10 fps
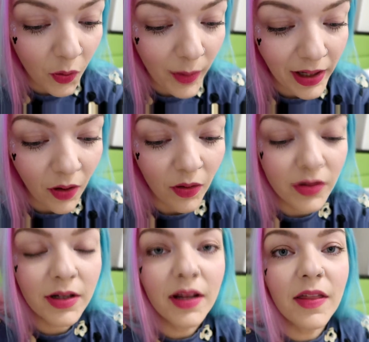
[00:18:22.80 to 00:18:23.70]
Oh my
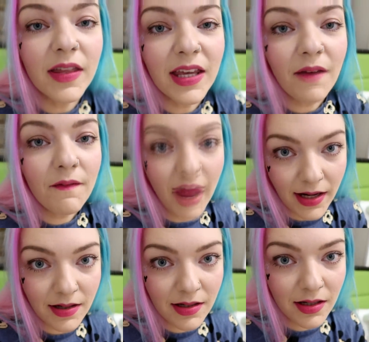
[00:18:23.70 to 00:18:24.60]
god, the
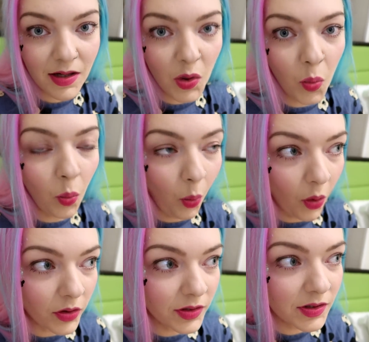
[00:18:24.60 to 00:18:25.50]
event
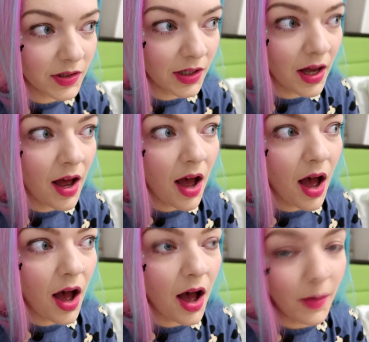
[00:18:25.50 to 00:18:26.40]
was
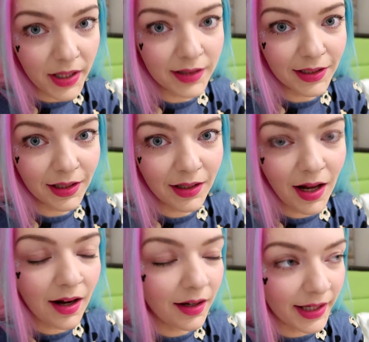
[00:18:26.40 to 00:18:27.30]
amazing.
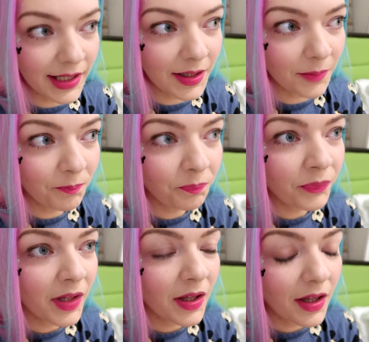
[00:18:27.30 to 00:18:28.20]
Like,
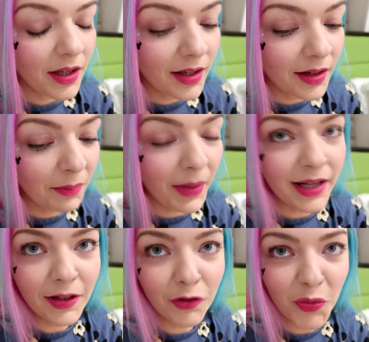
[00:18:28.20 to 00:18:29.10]

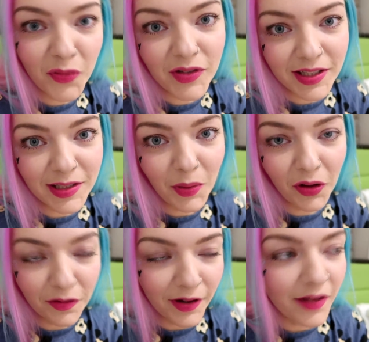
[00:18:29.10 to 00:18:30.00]
my little group of Disney
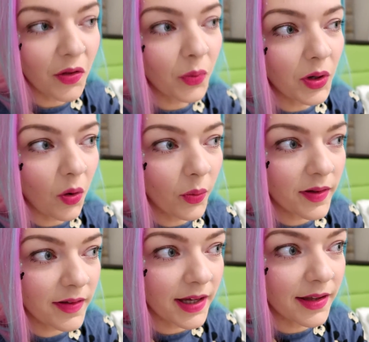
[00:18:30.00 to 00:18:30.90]
blogger friends, we
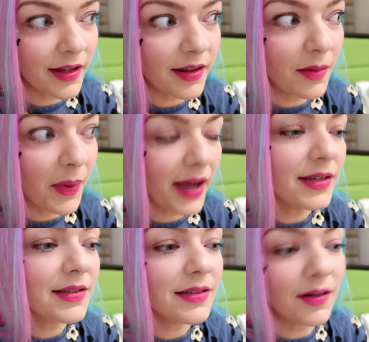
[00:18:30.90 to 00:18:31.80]
always say that the
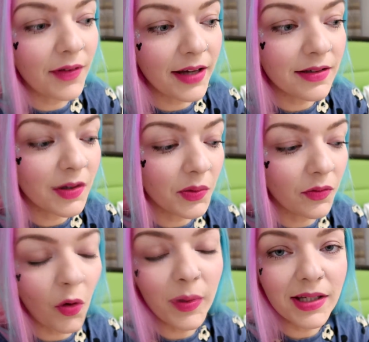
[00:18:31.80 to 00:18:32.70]
best event that
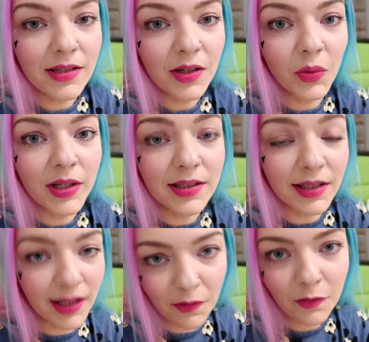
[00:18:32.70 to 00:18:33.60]
we've all been to is
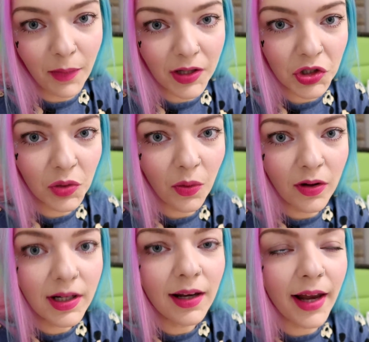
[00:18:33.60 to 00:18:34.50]
the Gift Magic
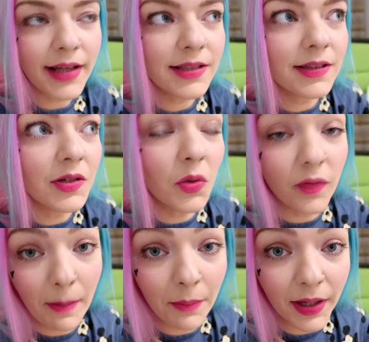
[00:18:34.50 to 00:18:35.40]
one last
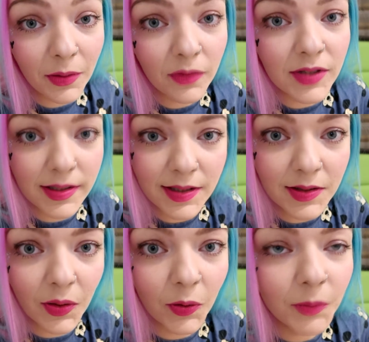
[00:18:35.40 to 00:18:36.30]
November with Disney
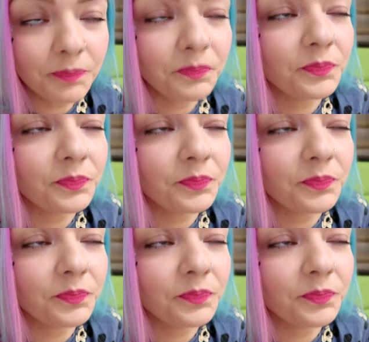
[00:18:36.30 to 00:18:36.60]
Store.